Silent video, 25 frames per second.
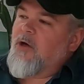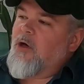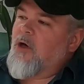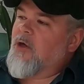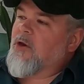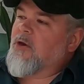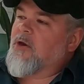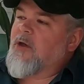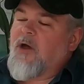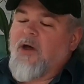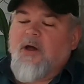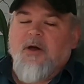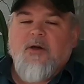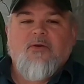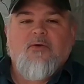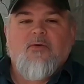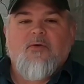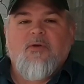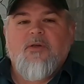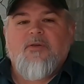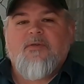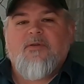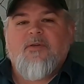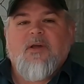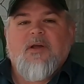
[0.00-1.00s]

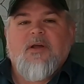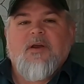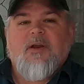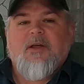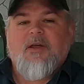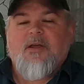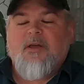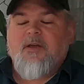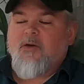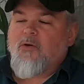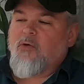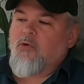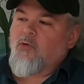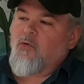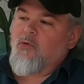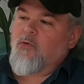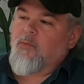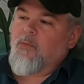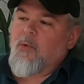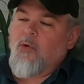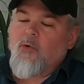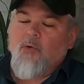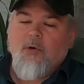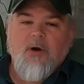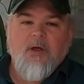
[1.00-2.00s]
uncharacteristically cool
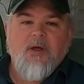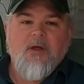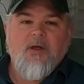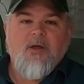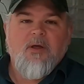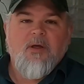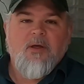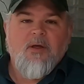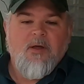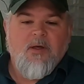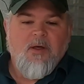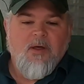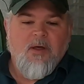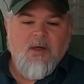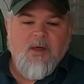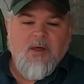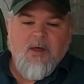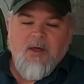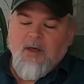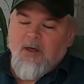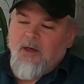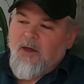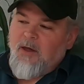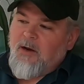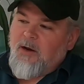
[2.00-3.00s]
morning
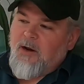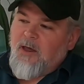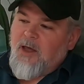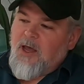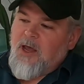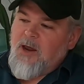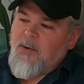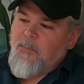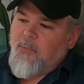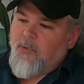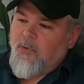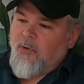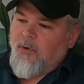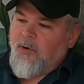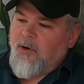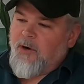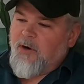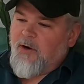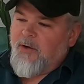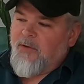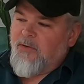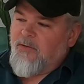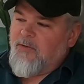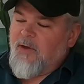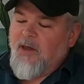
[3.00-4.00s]
in April
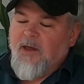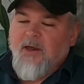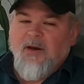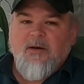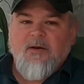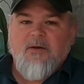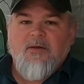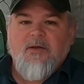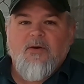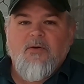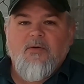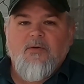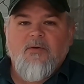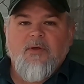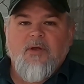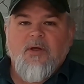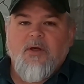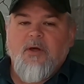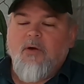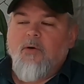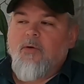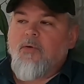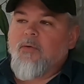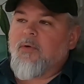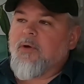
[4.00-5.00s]
here in San
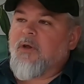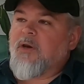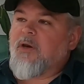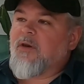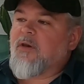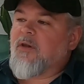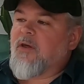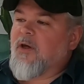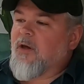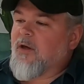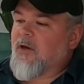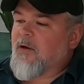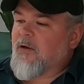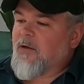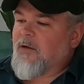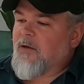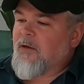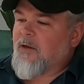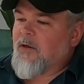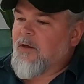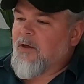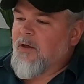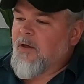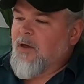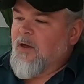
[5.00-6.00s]
Antonio, and I
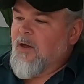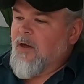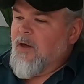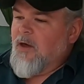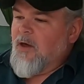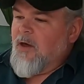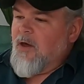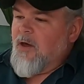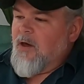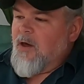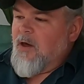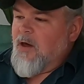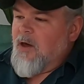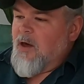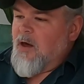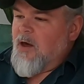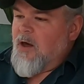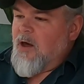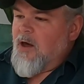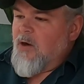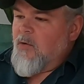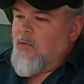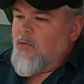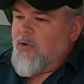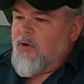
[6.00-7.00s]

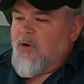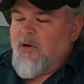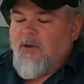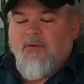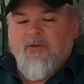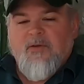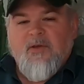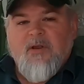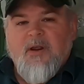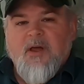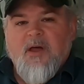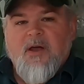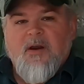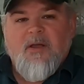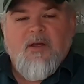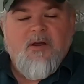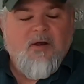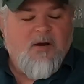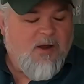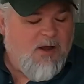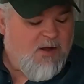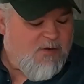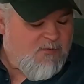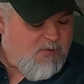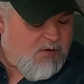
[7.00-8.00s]
wanted to sit out
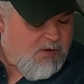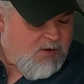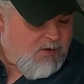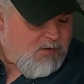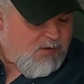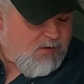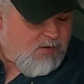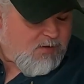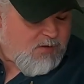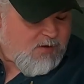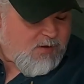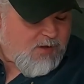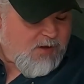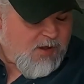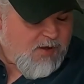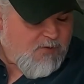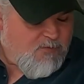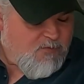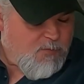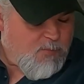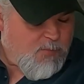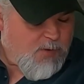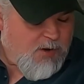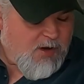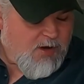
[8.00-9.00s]
here, have
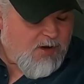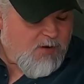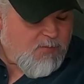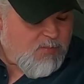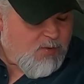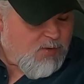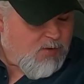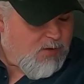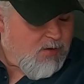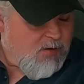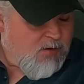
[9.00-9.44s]
a pipe